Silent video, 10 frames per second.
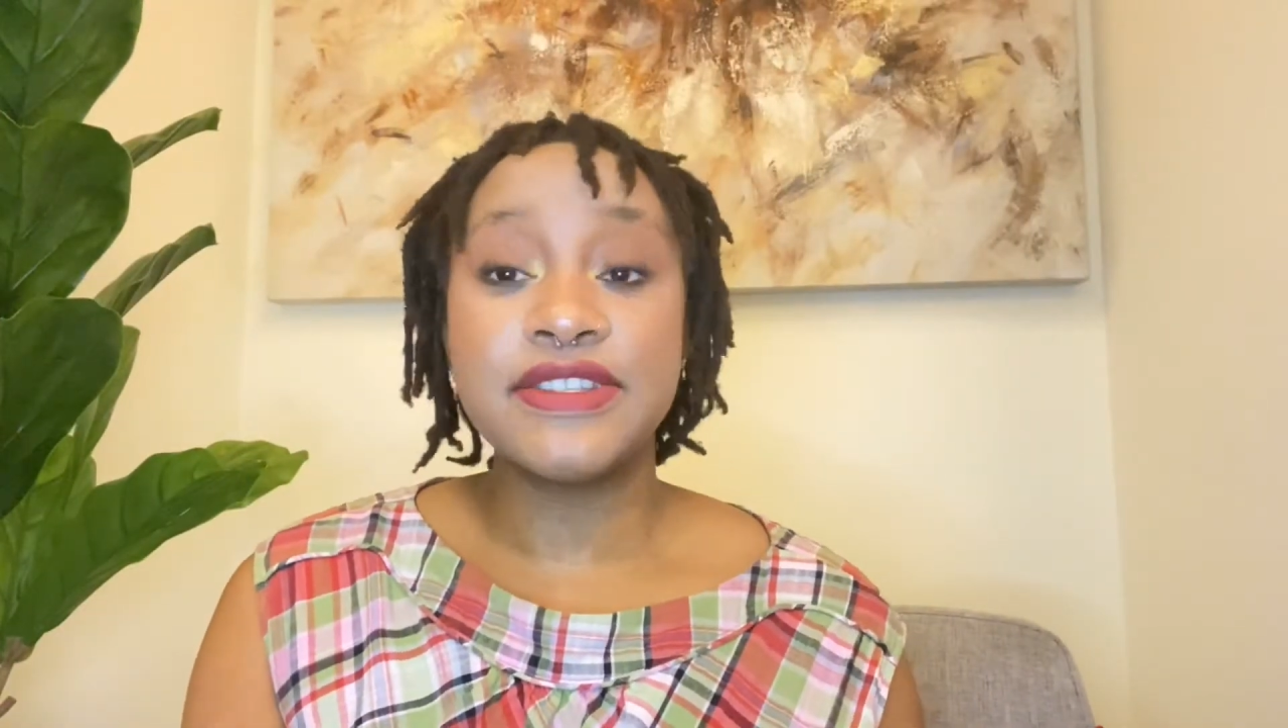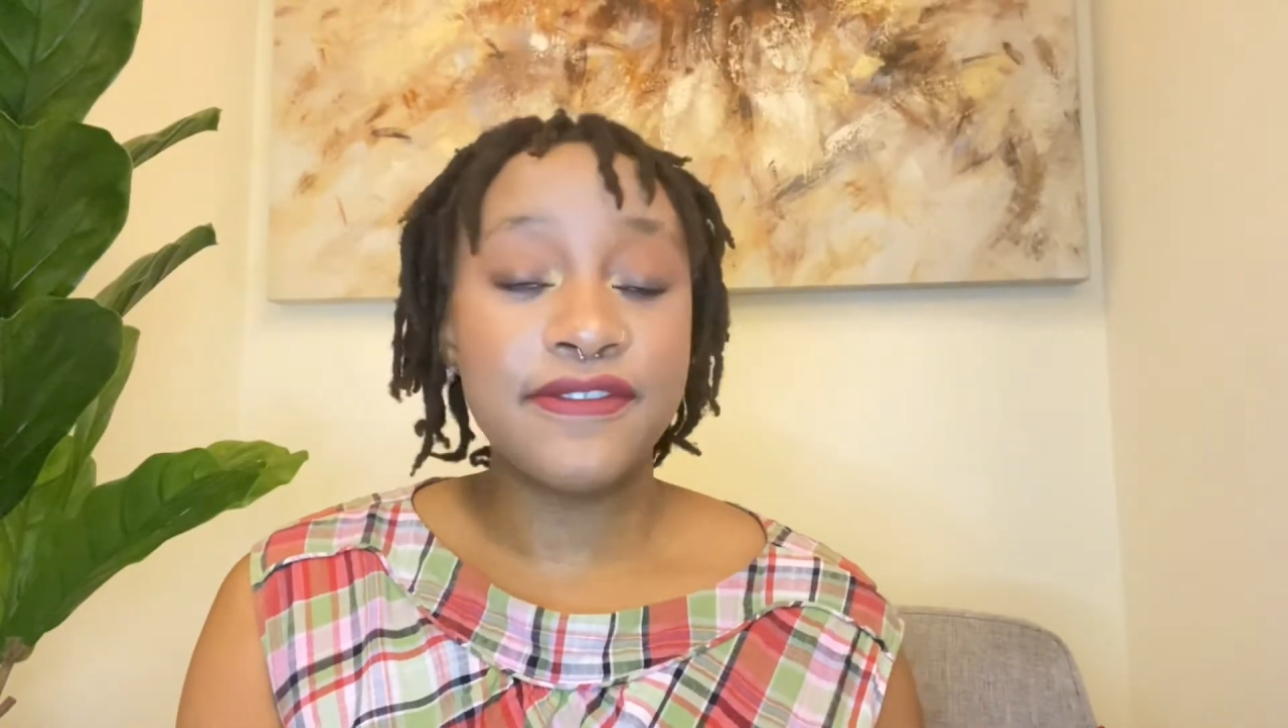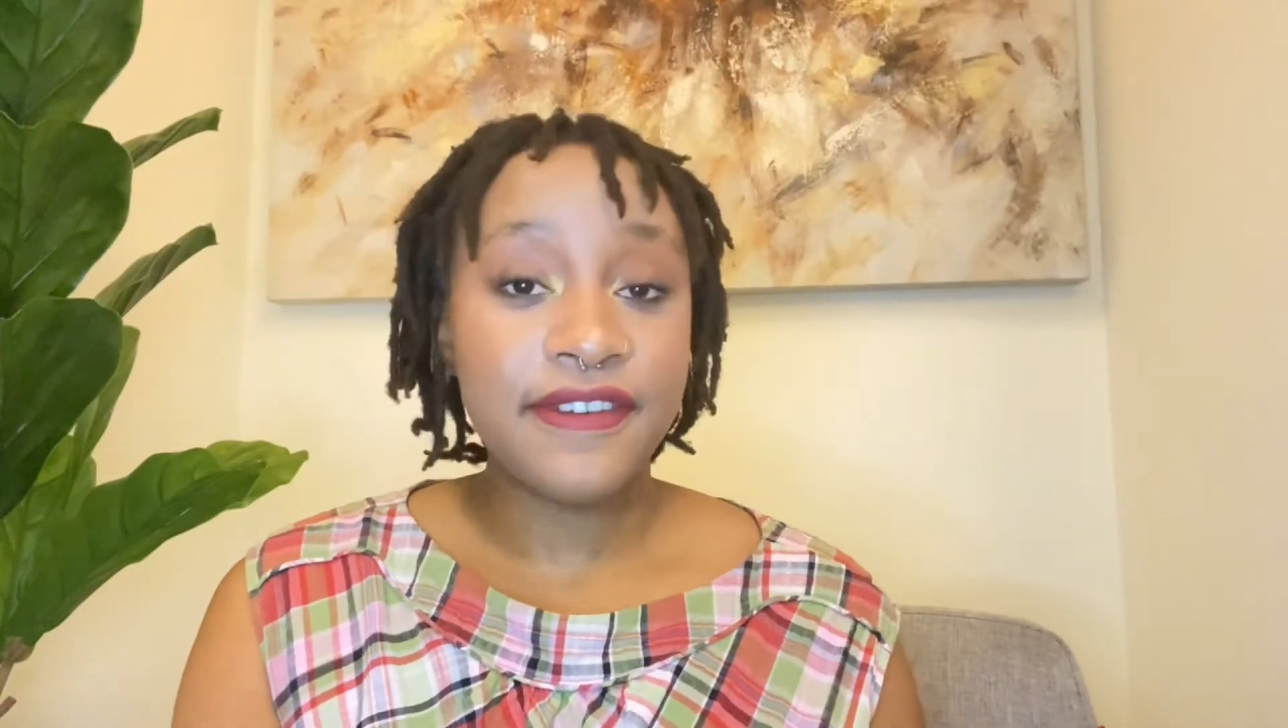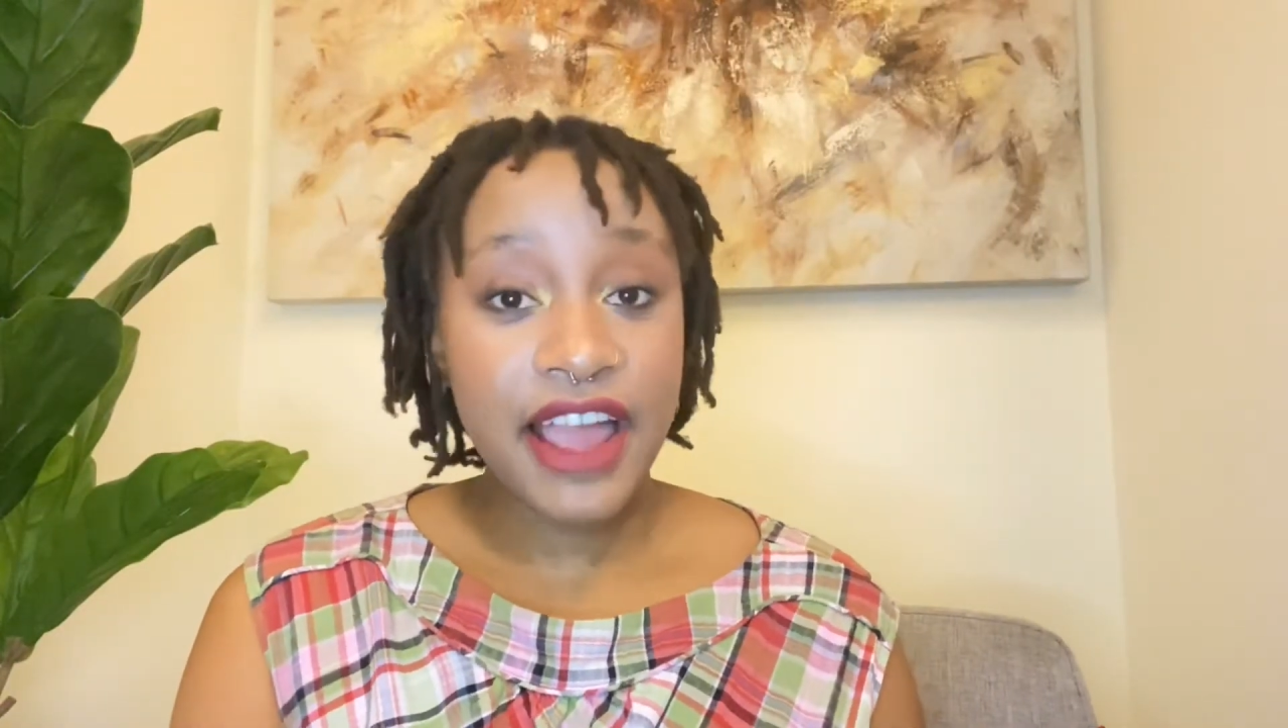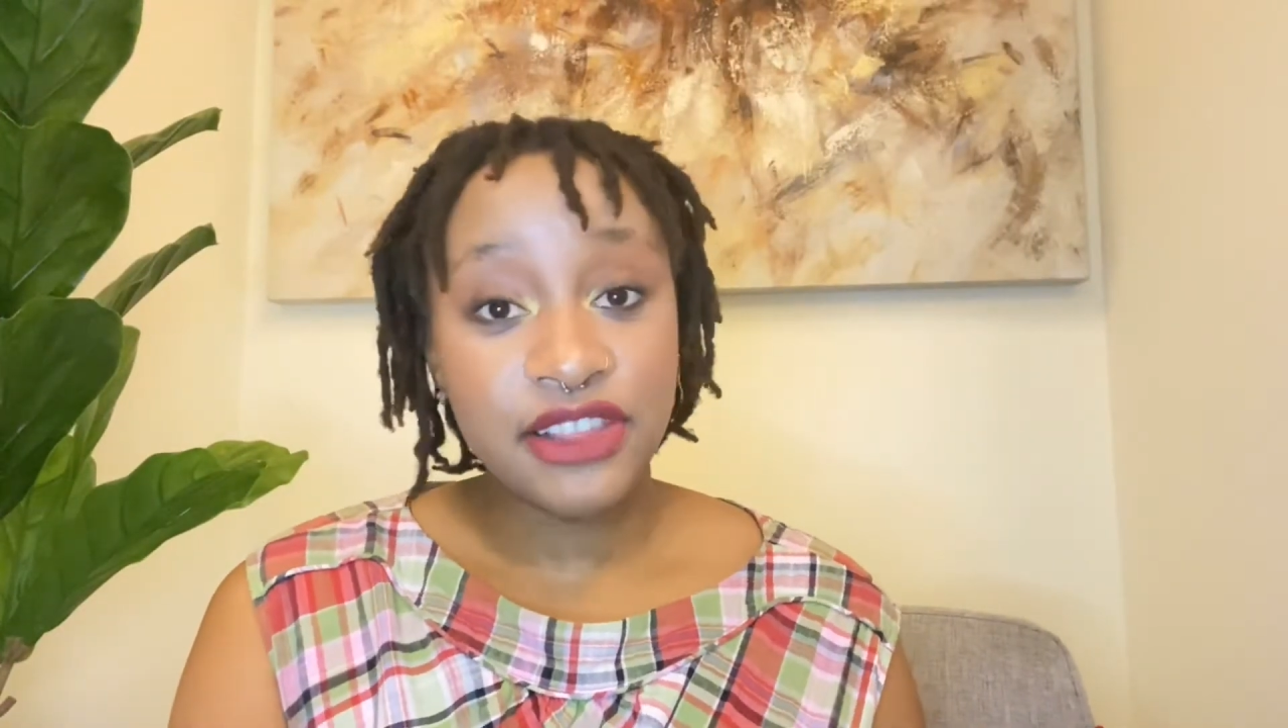
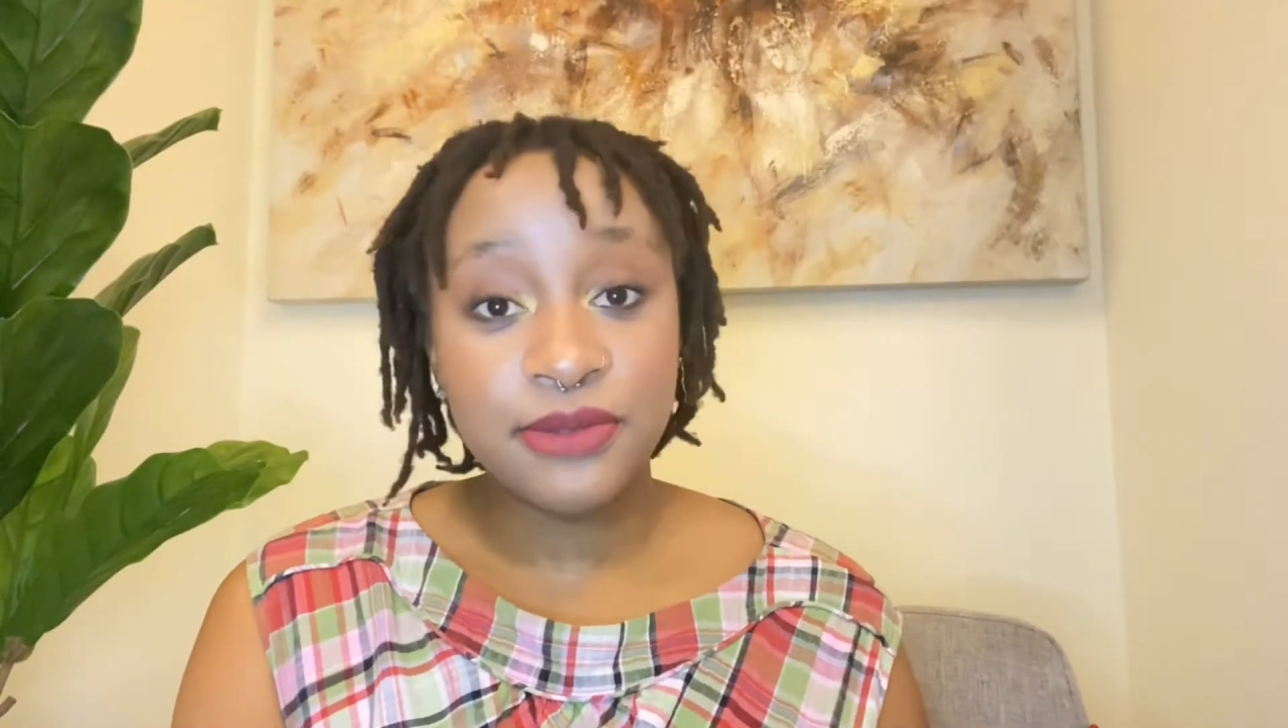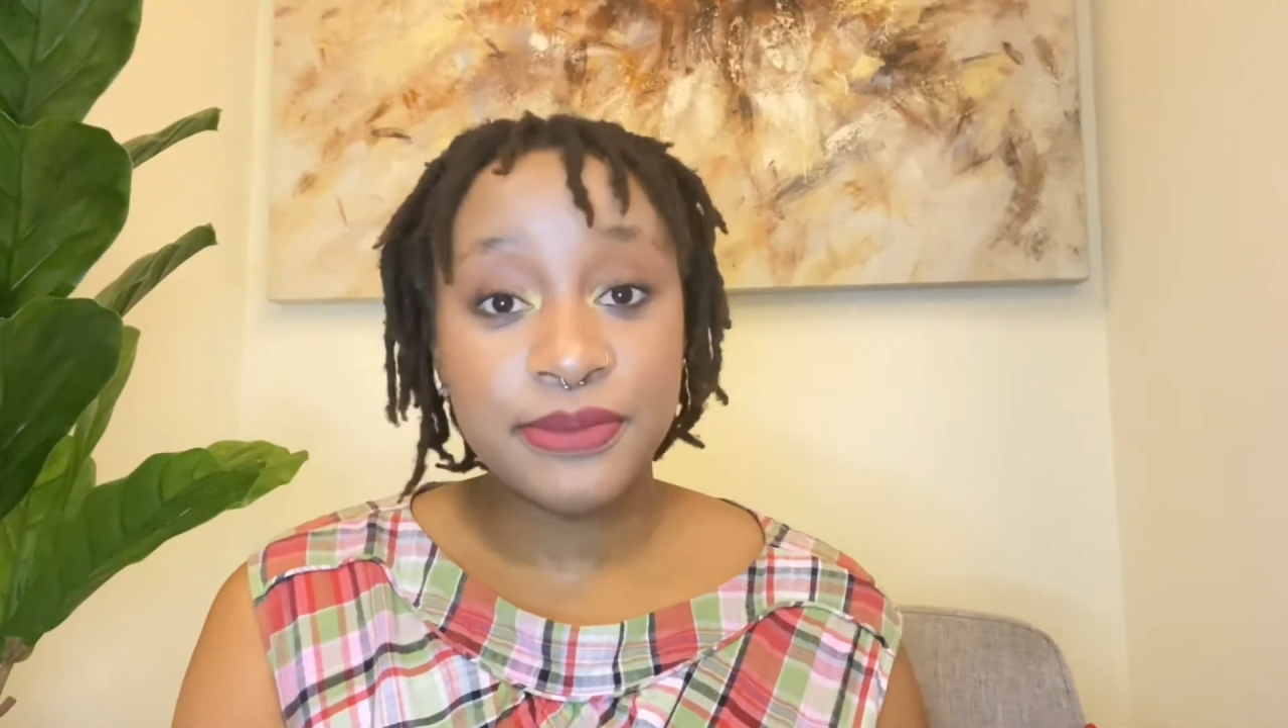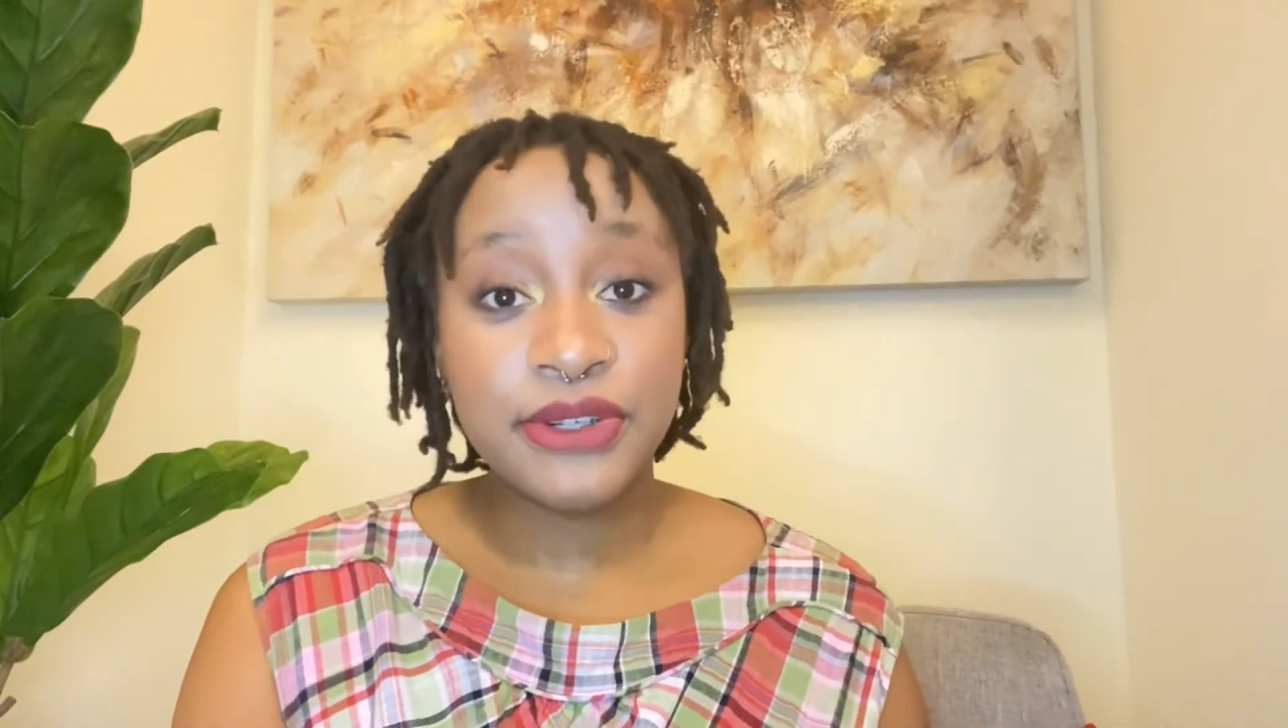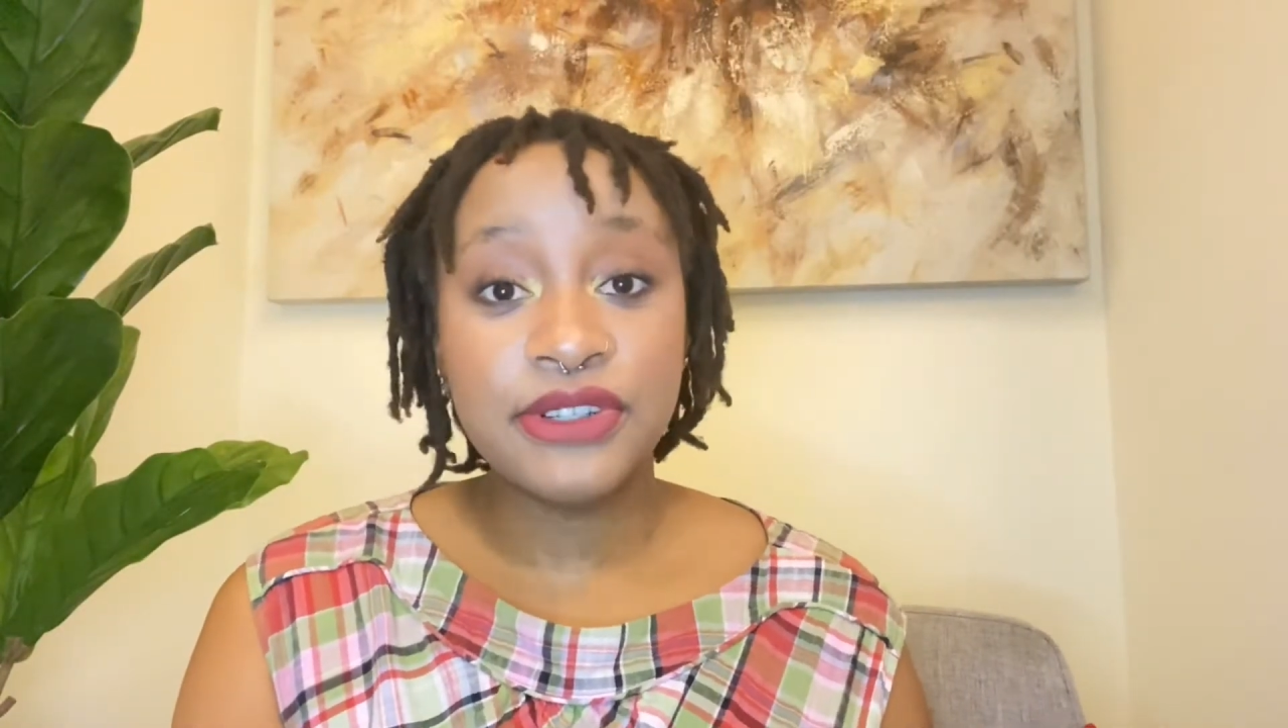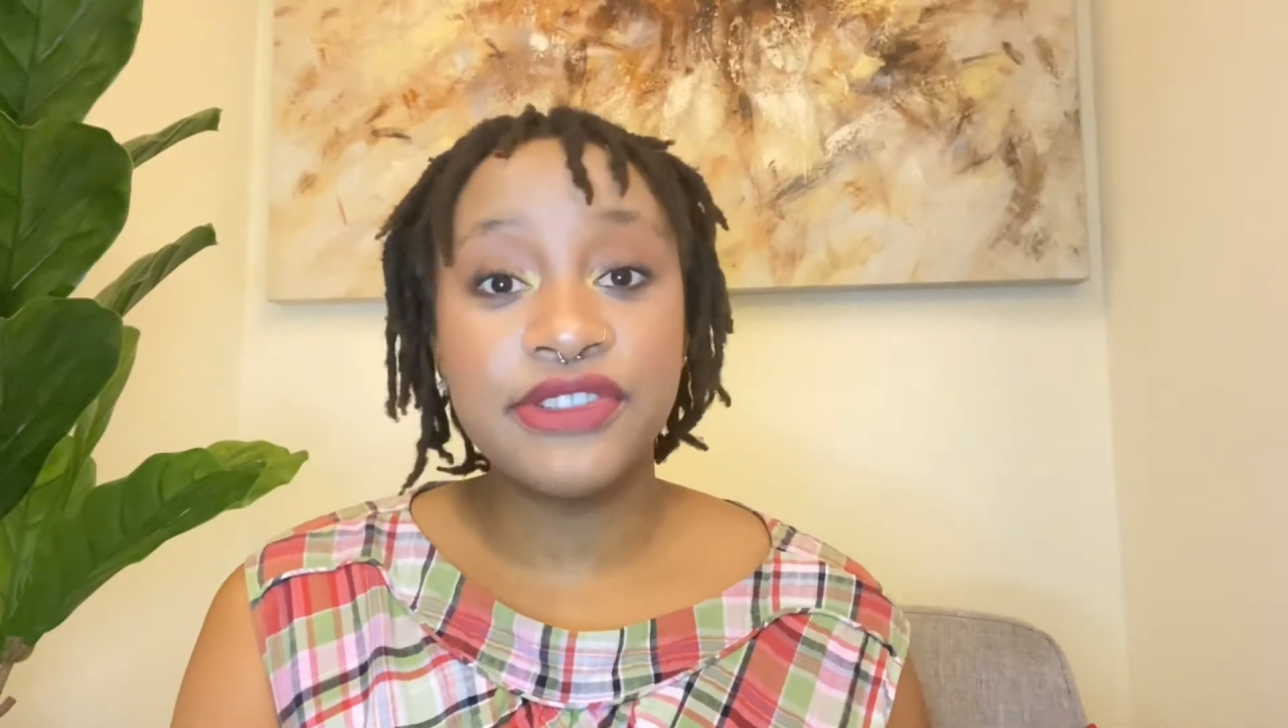available.